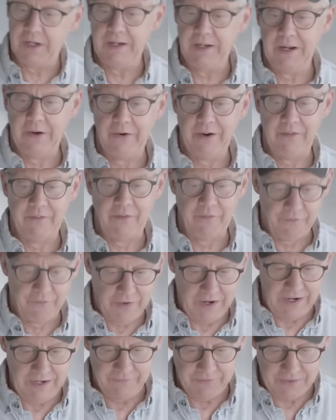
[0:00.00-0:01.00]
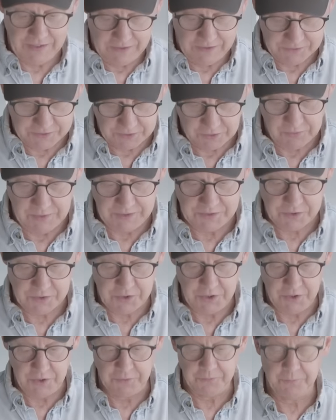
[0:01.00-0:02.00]
and now I have a 5,000 grit
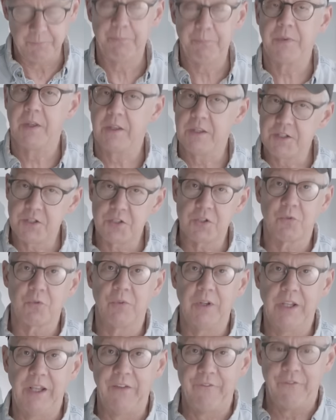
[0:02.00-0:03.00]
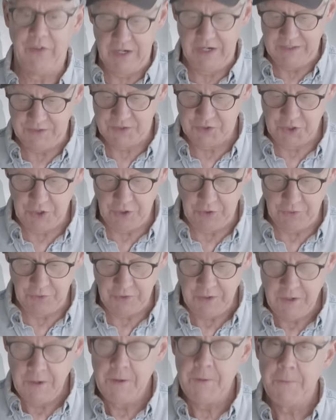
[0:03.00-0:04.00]
stone. Now this is a really fine stone.
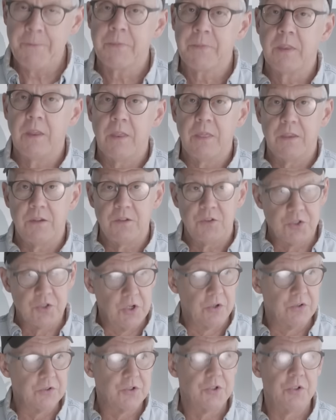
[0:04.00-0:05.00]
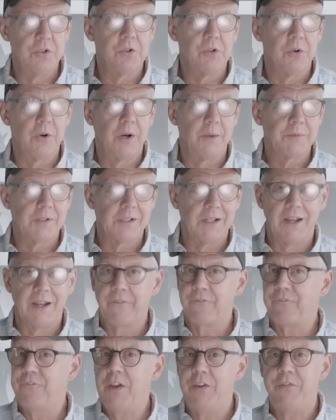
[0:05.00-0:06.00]
Stones do go up to
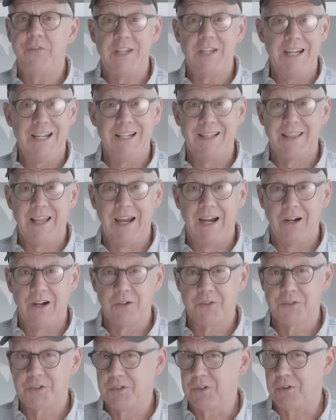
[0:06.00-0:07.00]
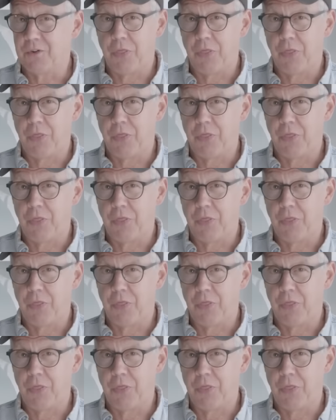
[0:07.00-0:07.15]
like 15,000 or